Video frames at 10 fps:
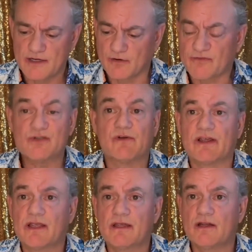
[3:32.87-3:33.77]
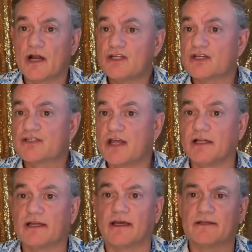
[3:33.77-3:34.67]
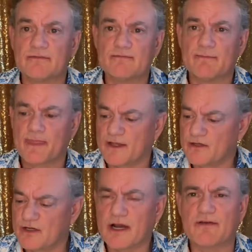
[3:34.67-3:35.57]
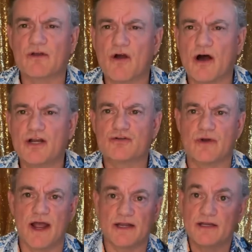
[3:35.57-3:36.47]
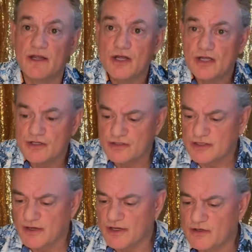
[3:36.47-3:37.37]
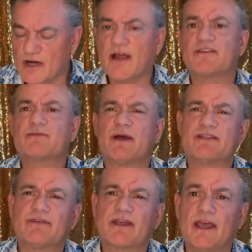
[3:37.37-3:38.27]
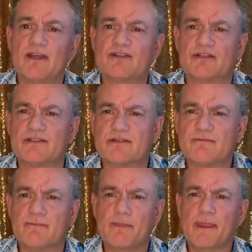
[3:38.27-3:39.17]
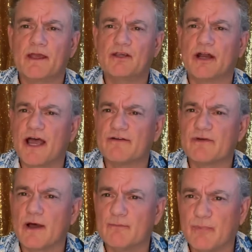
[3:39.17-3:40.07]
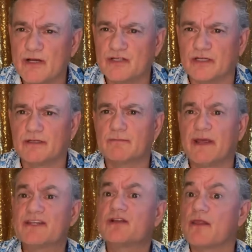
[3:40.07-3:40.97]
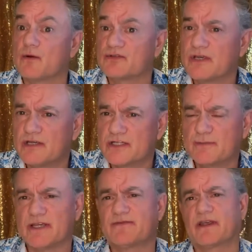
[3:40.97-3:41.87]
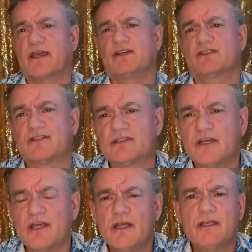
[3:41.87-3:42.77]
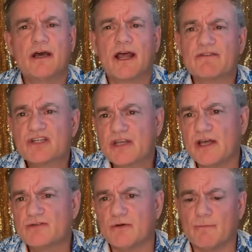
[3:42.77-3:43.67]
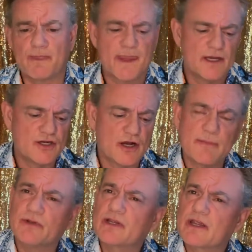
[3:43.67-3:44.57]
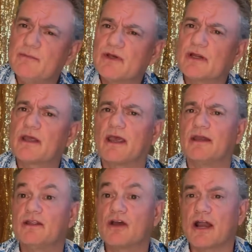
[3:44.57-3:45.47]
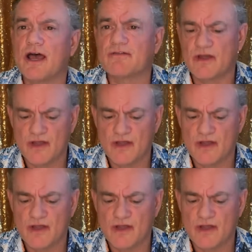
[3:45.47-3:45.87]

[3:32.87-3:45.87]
first of all, you're not just selling it. You got to have a contract. You got to have specifications. You got to have a budget based on those specifications. You got to have a schedule. You got to be able to communicate. You got to have